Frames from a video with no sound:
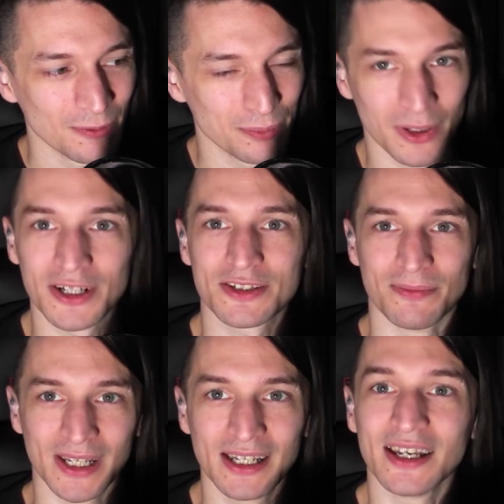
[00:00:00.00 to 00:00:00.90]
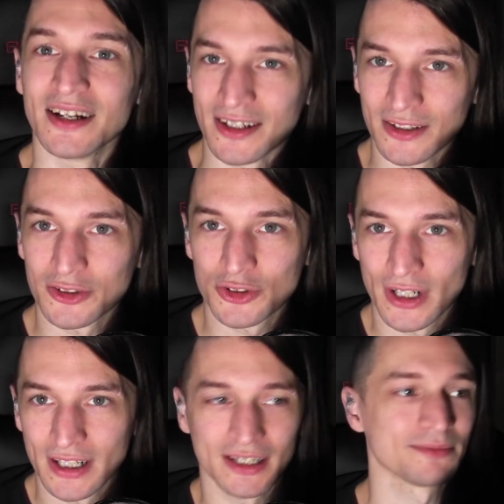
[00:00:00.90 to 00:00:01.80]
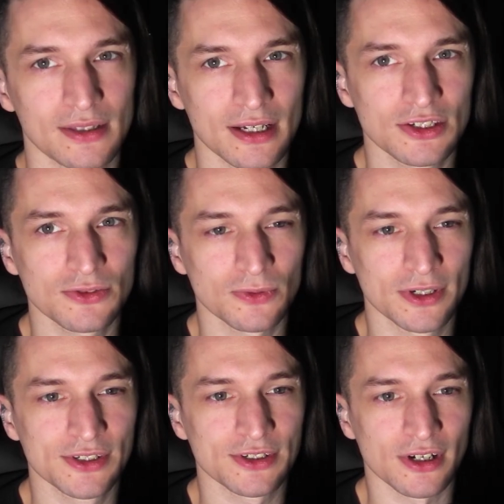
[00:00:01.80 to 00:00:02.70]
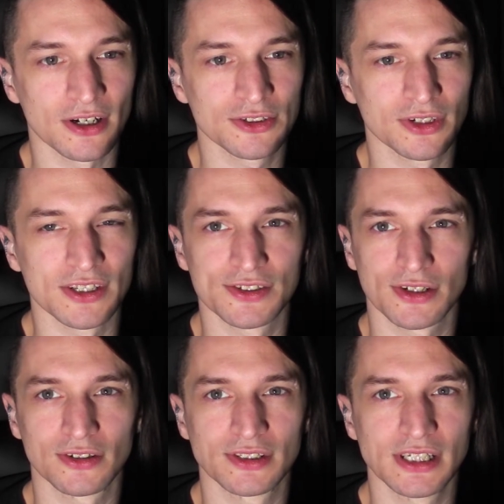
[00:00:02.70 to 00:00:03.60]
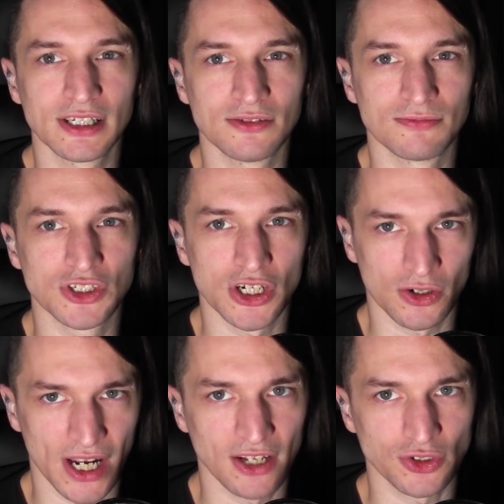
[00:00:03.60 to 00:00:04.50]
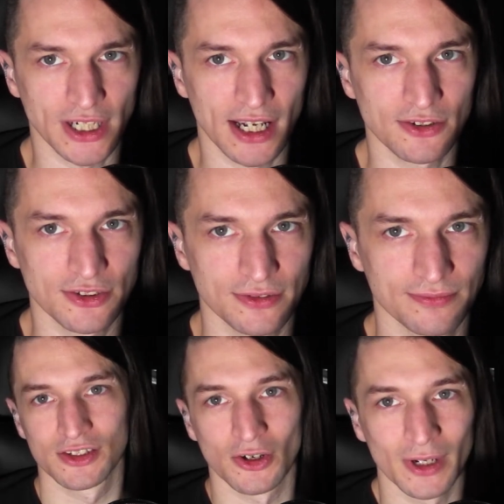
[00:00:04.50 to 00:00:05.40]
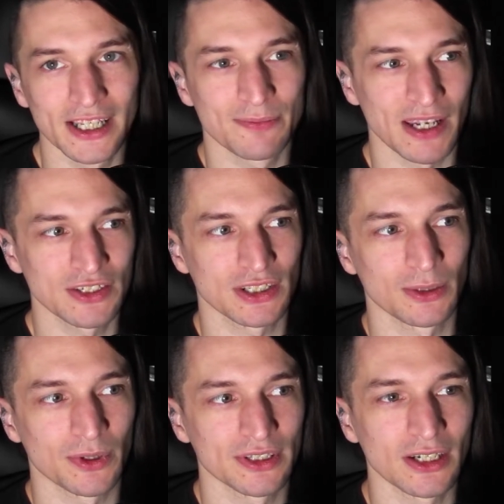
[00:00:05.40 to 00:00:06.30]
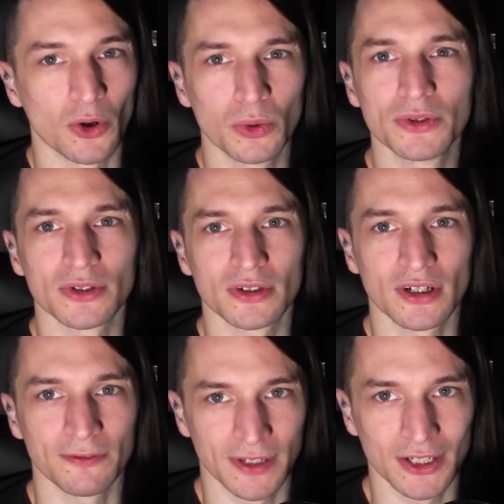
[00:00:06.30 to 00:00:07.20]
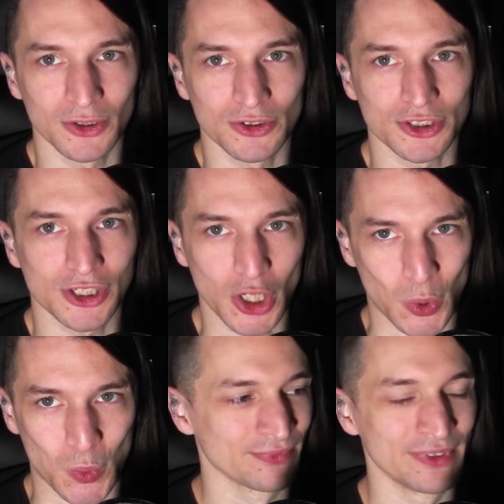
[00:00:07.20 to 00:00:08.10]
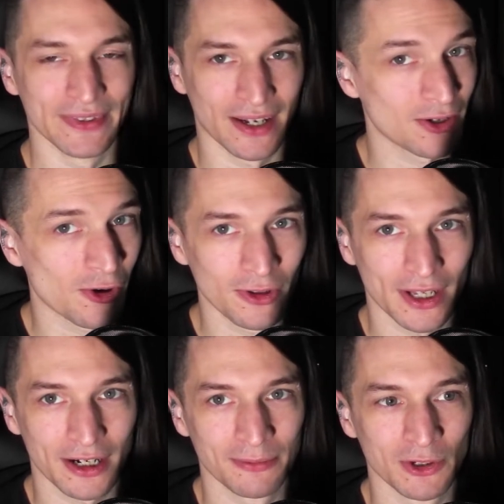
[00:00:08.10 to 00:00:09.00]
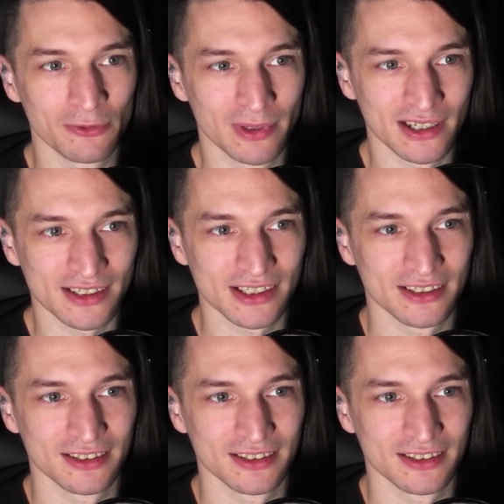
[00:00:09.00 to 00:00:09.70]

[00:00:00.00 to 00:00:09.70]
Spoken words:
plus me and another trainee, this was also considered the geriatric house. So it's basically where the older offenders go. Not a whole lot of movement,